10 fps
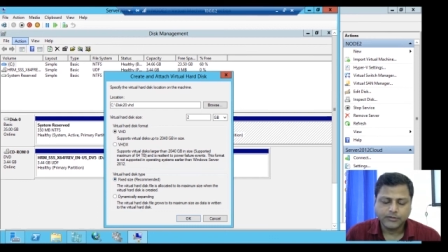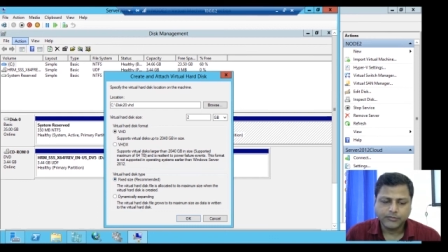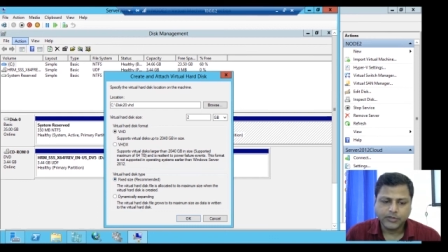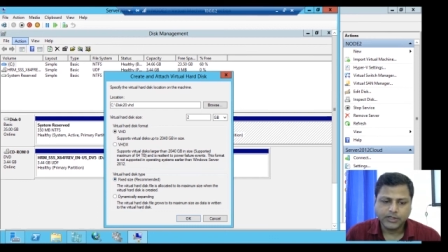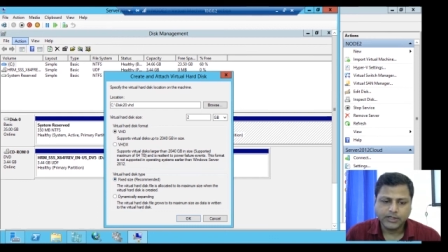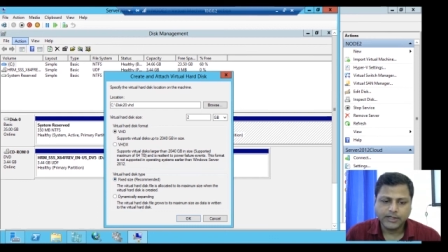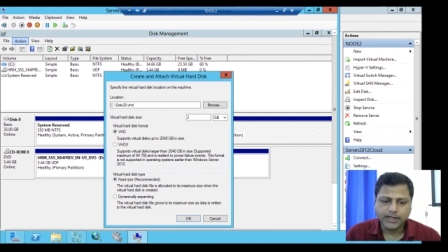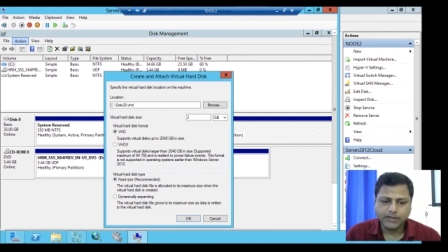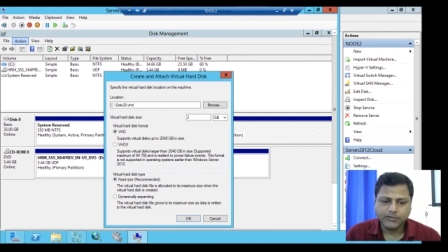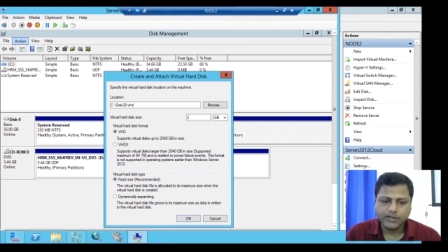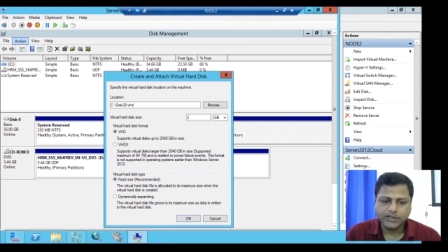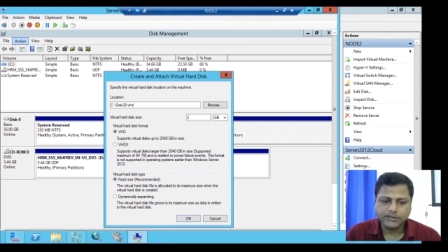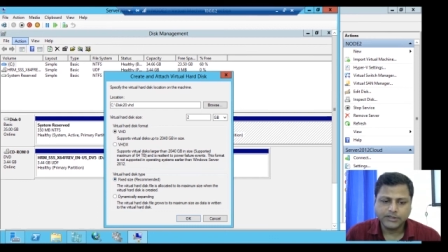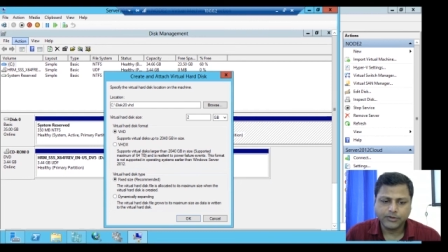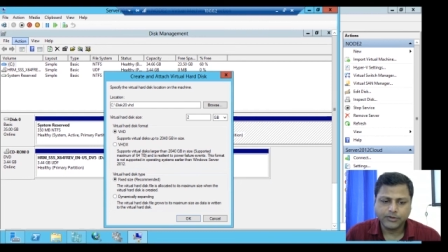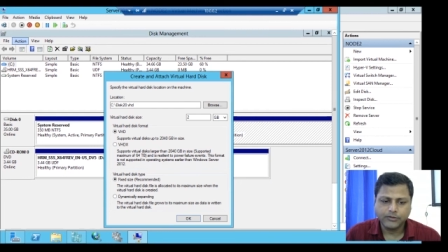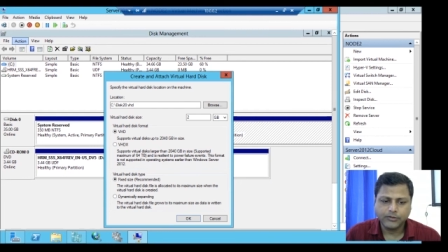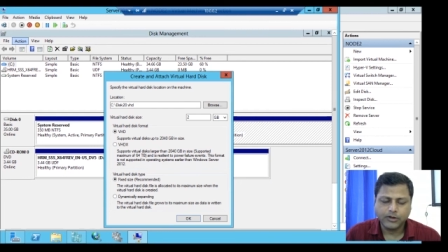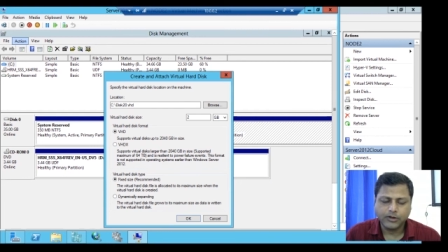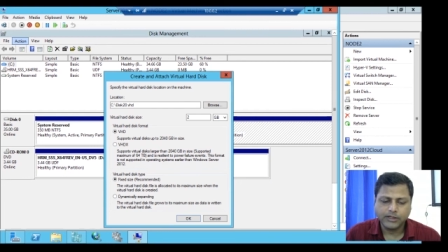But in dynamic disk, it will
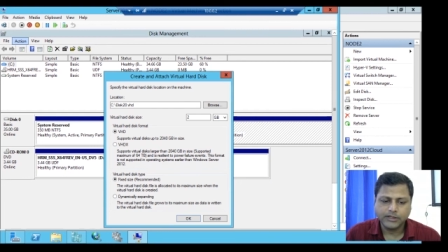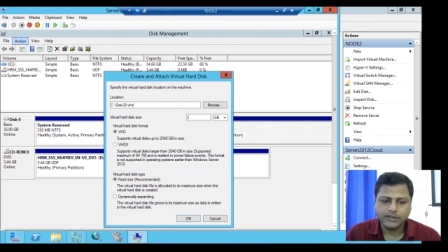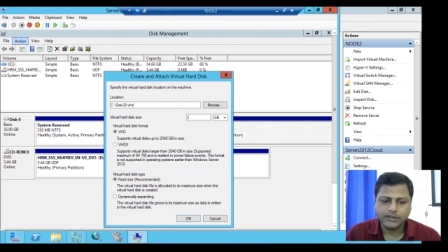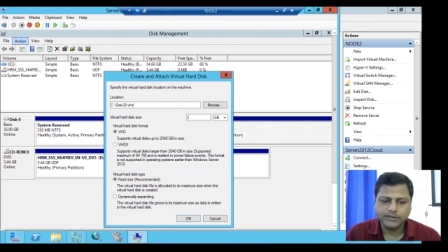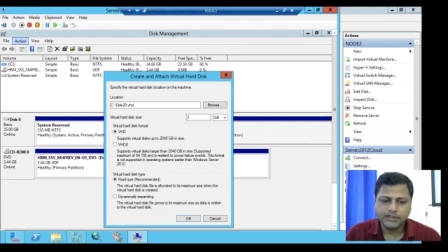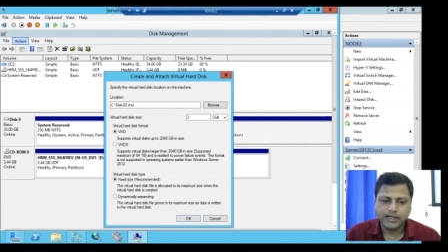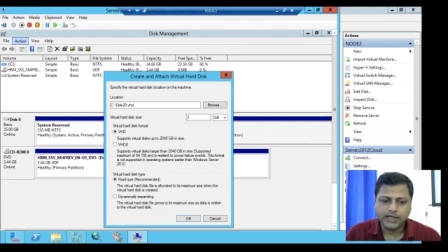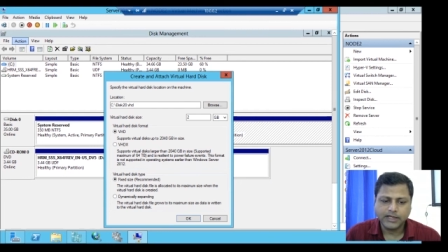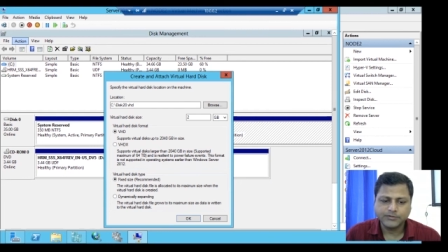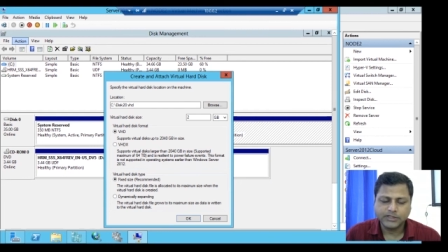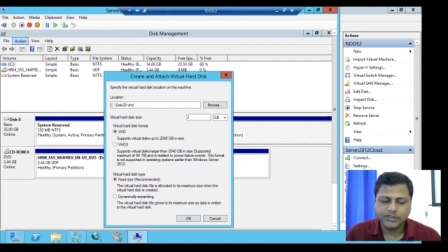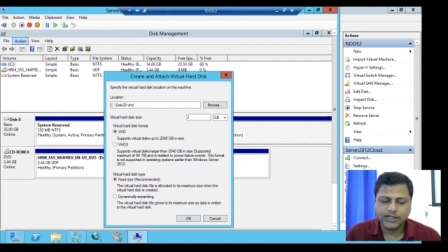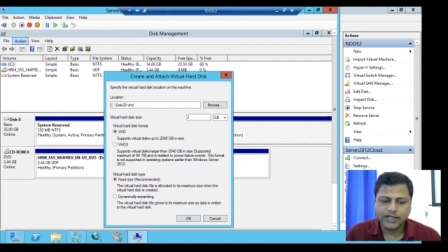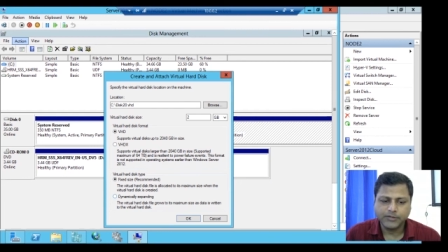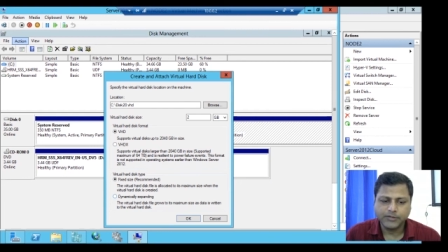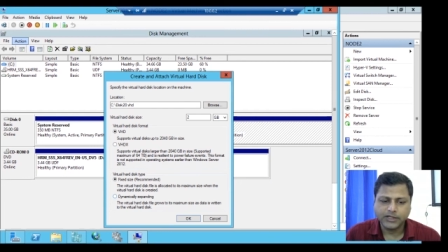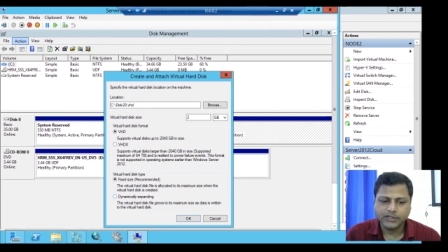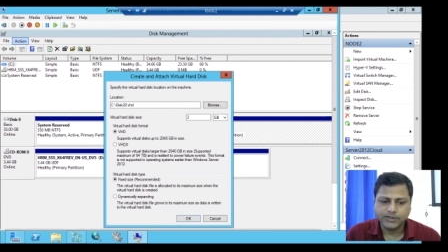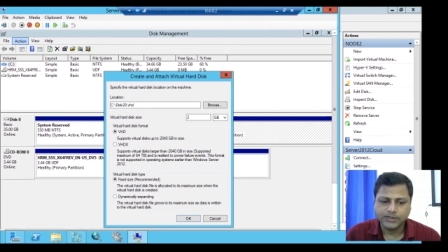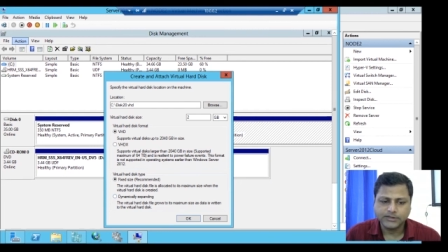go on increasing as per the dynamic
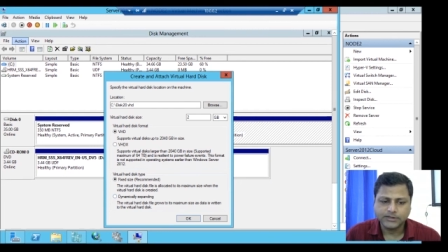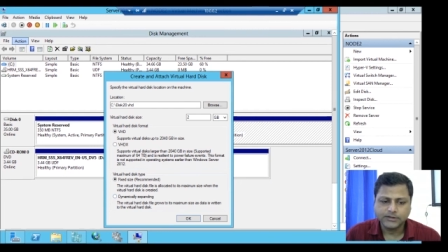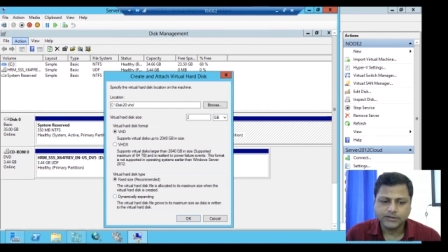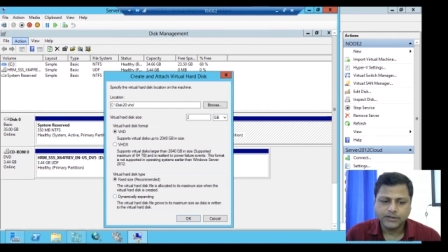expansion.